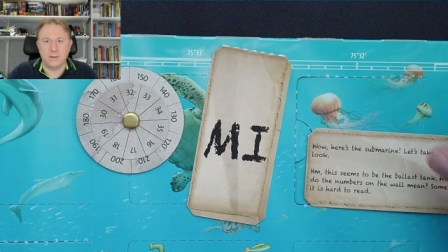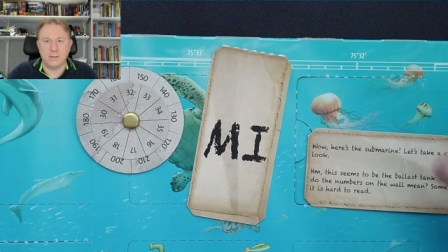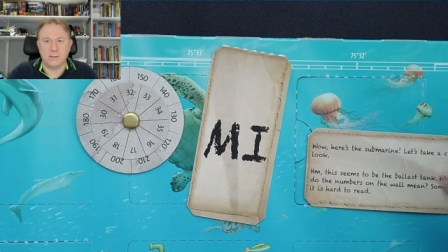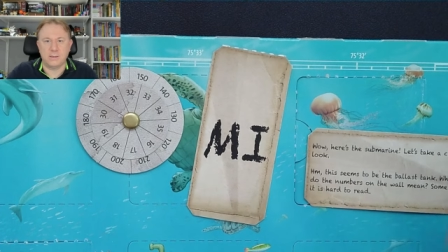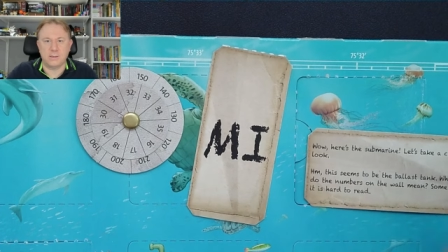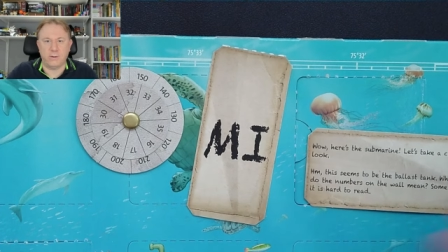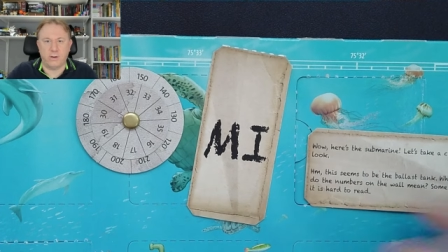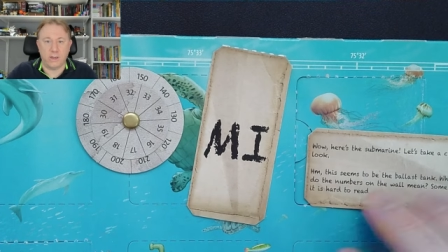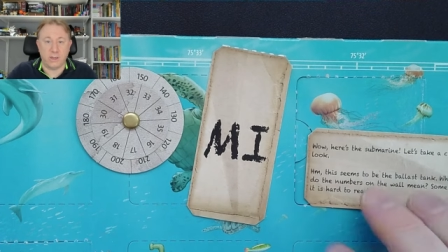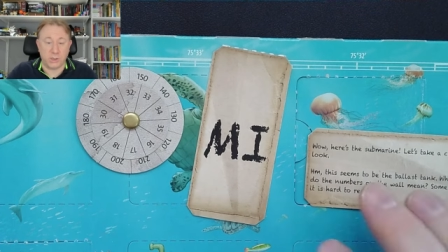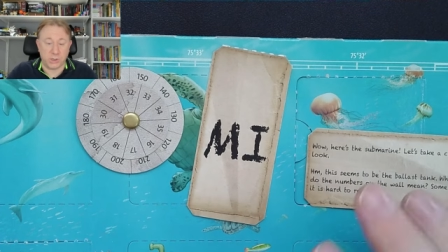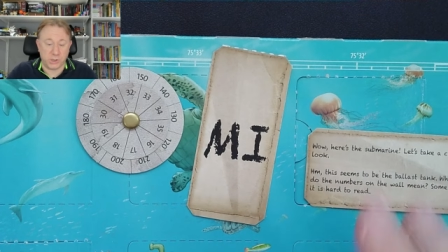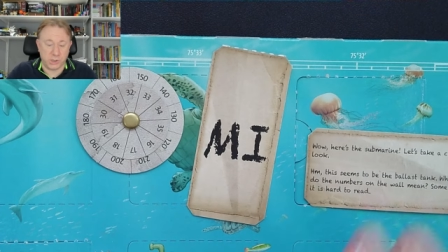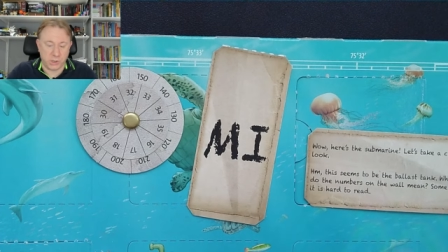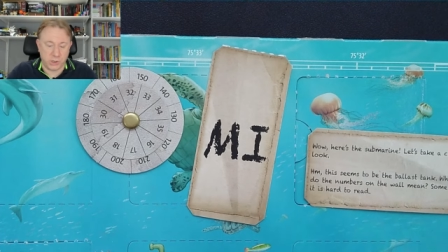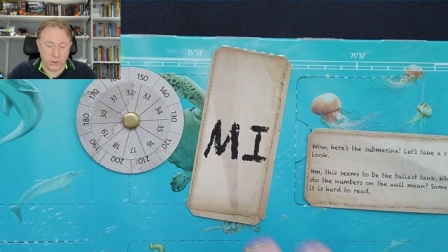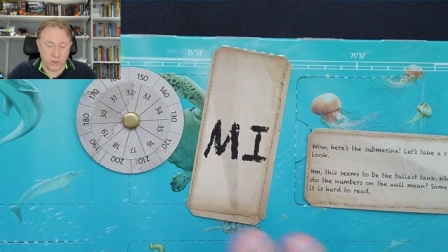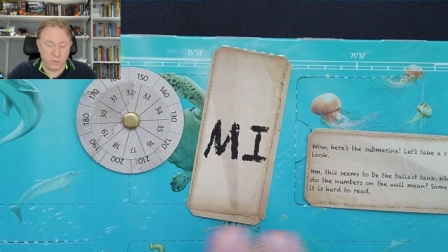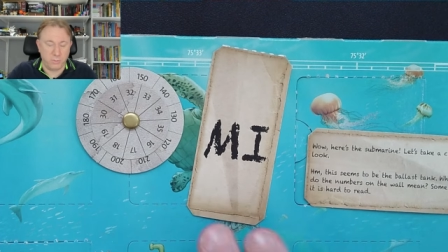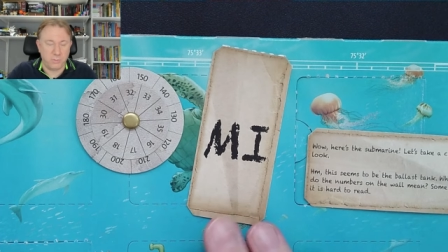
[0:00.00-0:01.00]
So I
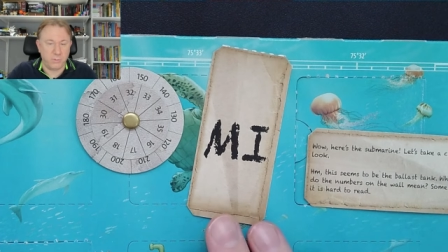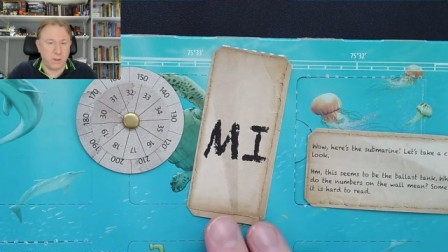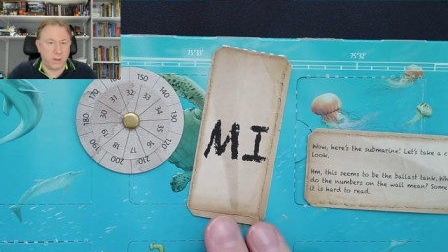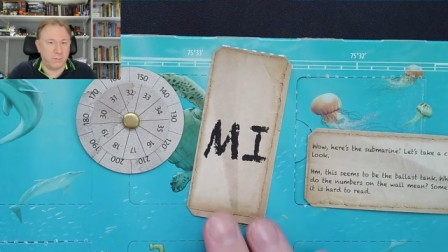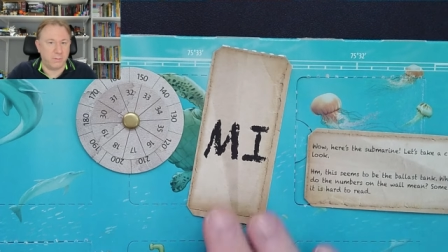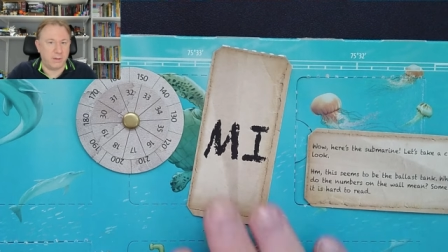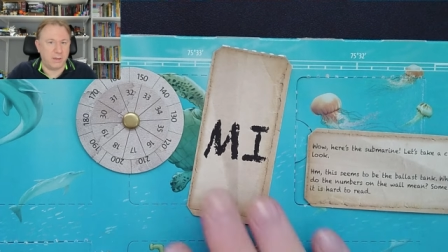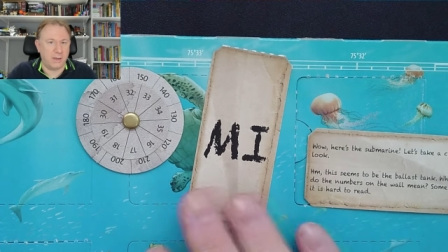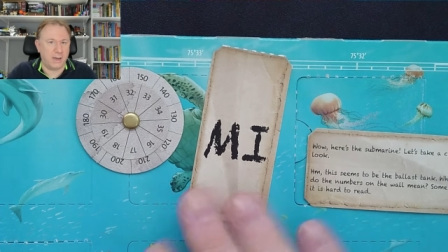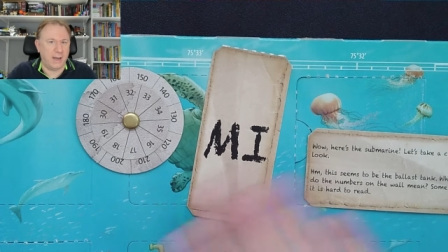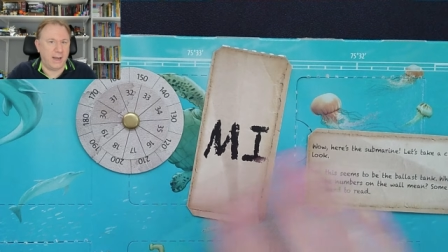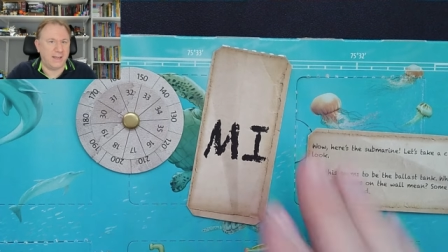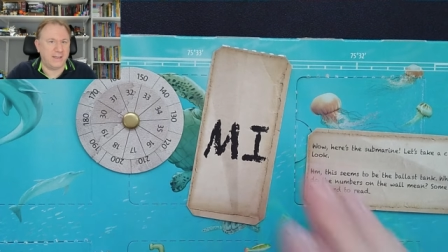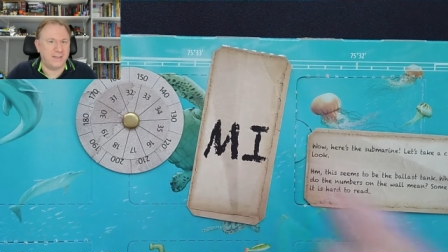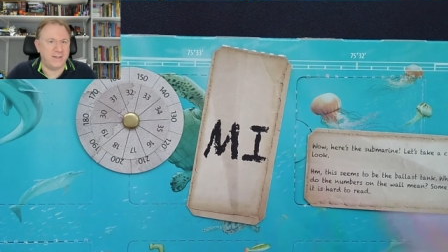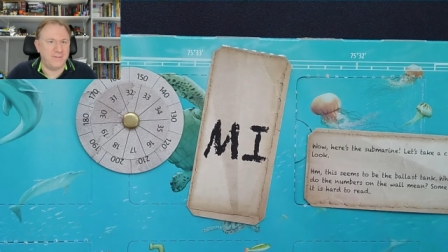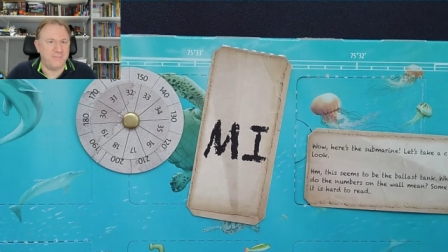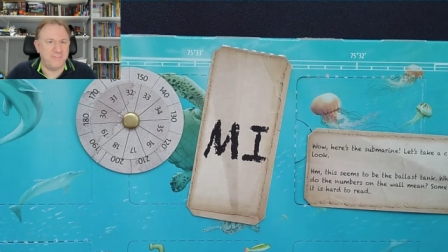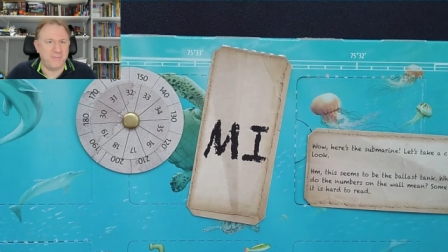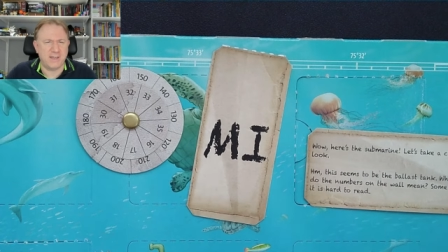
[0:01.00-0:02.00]
assume I'm
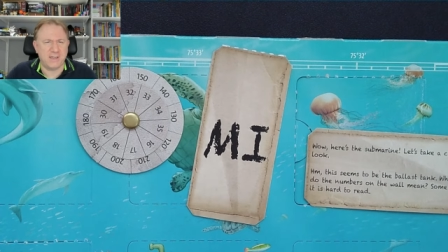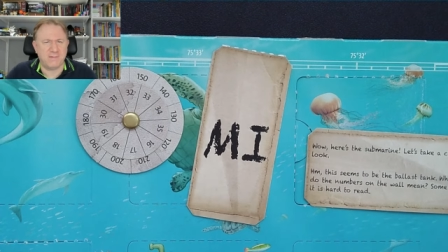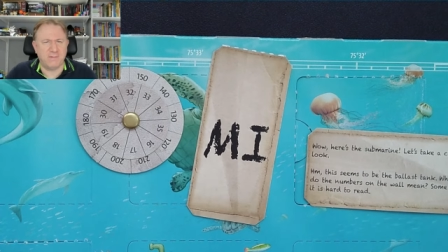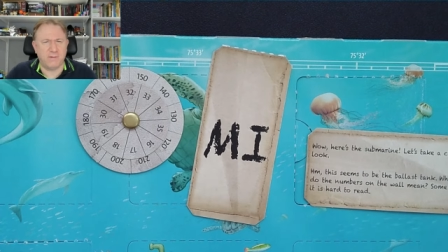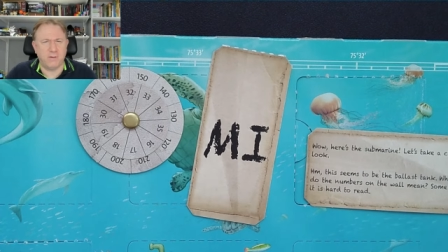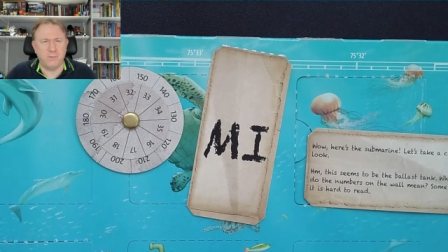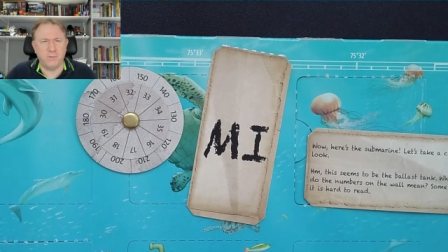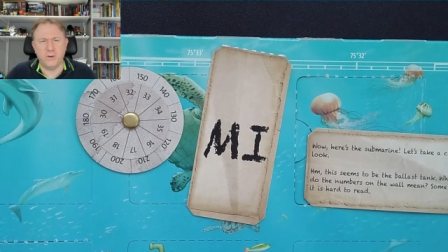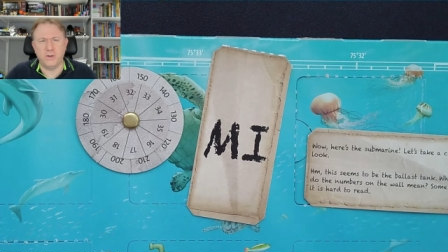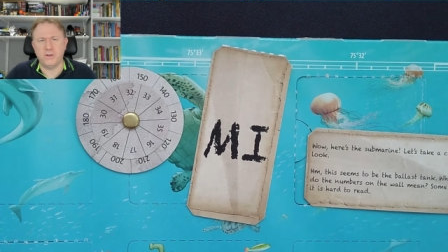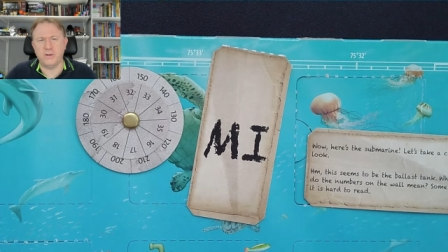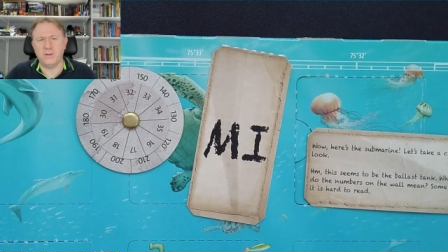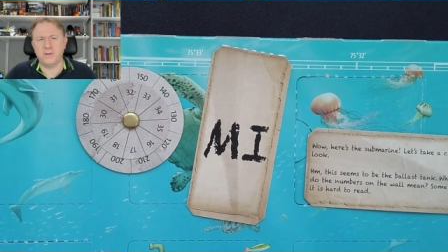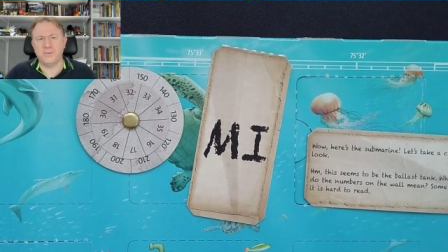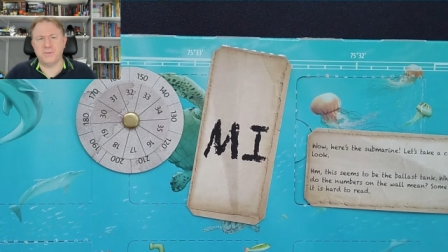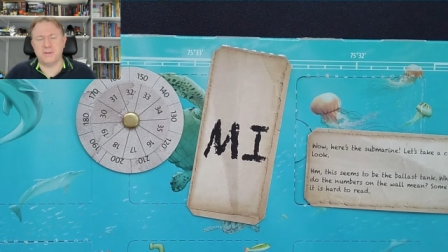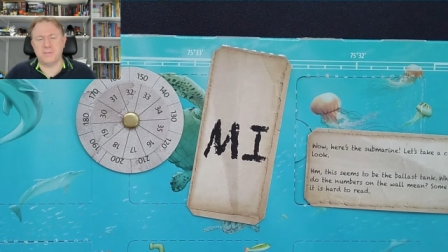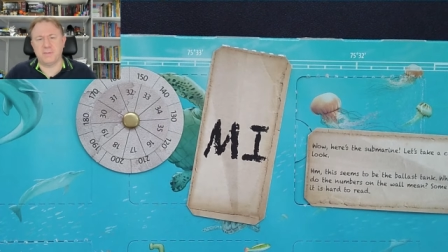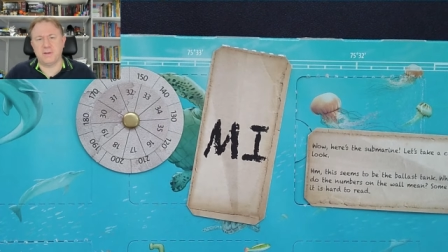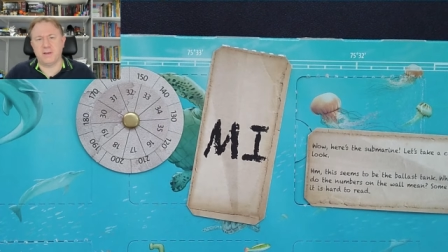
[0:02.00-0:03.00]
collecting bits of a word
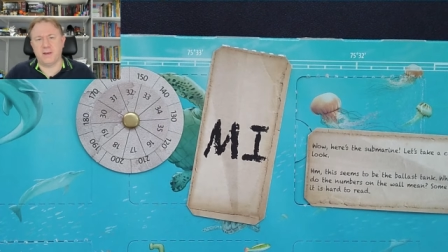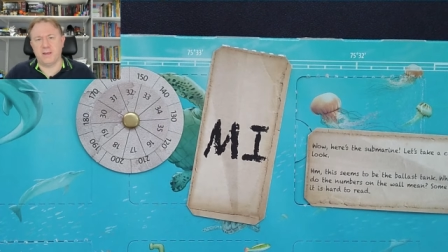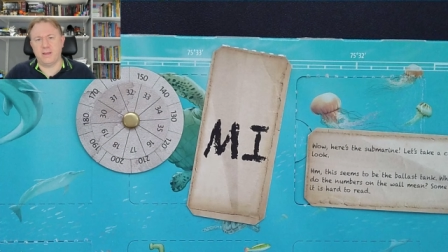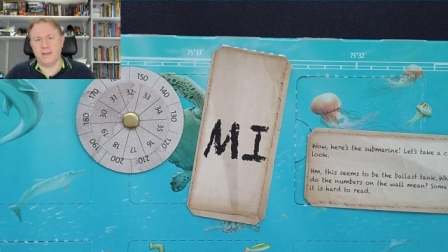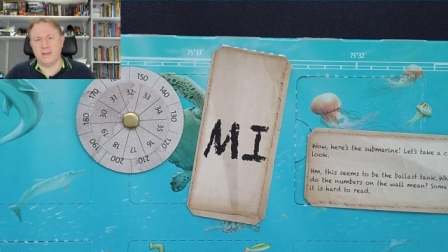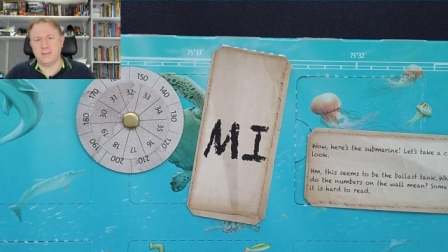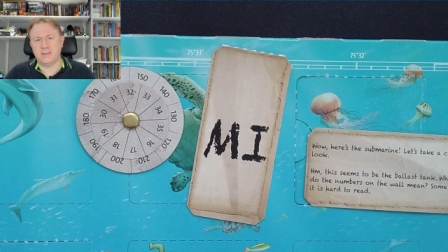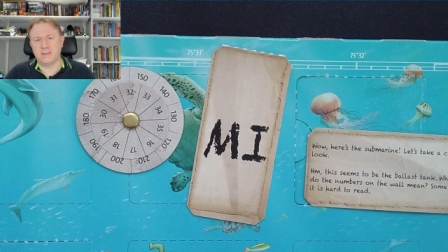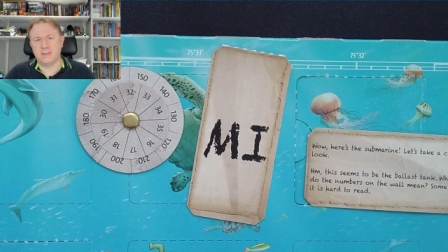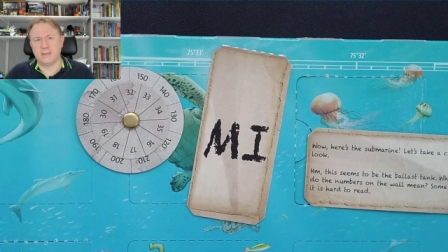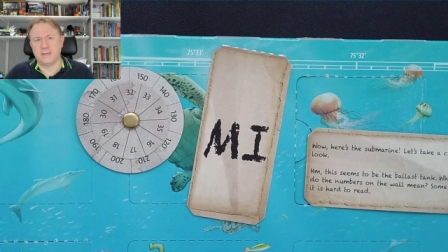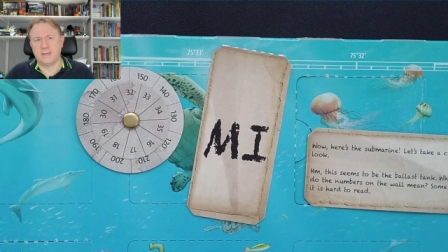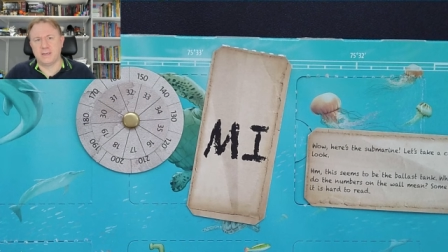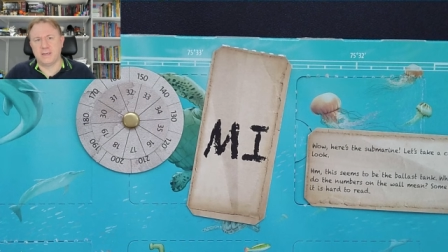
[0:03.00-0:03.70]
or something like that,